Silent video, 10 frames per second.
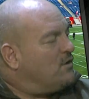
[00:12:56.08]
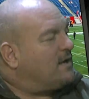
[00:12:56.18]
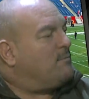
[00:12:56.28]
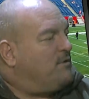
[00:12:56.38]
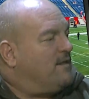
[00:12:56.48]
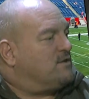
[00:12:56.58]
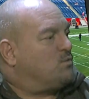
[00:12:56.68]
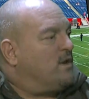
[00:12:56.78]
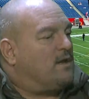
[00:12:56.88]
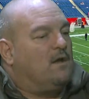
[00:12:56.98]
You're not going to play
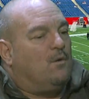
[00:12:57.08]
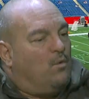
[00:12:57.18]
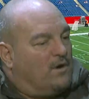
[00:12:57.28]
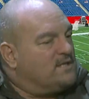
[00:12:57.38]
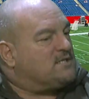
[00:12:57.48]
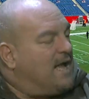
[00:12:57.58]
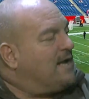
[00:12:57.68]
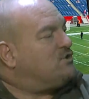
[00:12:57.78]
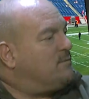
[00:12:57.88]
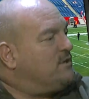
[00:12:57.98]
this week. We're going to
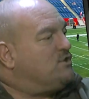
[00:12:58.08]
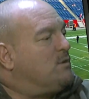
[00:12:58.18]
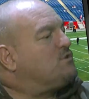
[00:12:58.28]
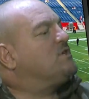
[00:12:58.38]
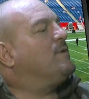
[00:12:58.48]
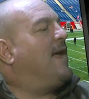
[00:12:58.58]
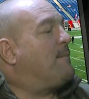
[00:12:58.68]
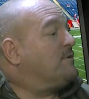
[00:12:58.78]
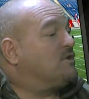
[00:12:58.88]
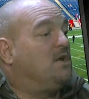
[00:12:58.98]
start Jimmy G. We'll see what
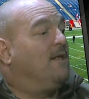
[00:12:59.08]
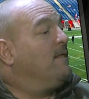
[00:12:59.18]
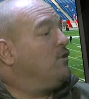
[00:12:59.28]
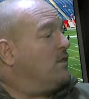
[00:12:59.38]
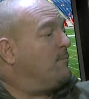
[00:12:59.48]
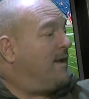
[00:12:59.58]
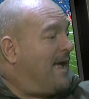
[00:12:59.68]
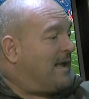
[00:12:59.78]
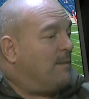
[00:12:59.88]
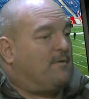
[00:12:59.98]
happens. You're the
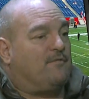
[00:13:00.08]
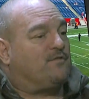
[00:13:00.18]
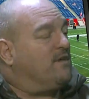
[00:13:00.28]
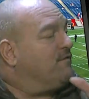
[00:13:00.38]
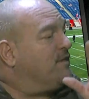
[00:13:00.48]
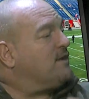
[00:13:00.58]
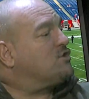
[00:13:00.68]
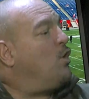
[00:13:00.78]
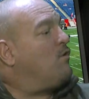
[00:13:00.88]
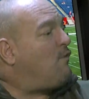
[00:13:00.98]
backup. If things
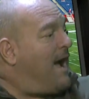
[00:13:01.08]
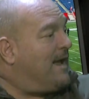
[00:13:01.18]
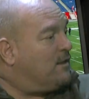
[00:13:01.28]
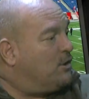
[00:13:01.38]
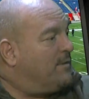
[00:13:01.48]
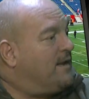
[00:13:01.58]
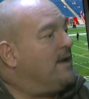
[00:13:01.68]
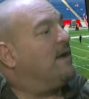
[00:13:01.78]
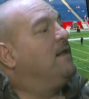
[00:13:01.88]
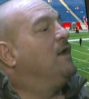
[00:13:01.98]
go awry a little bit
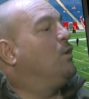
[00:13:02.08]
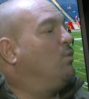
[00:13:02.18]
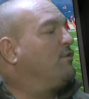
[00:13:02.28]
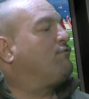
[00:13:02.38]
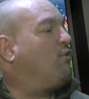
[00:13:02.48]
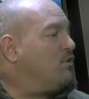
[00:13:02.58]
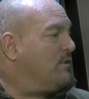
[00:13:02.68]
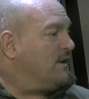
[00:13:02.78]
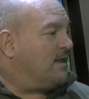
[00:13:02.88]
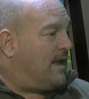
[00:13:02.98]
here, we'll throw you
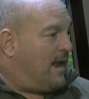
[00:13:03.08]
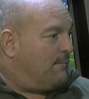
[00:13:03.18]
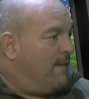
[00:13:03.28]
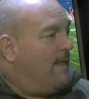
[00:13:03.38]
into the game.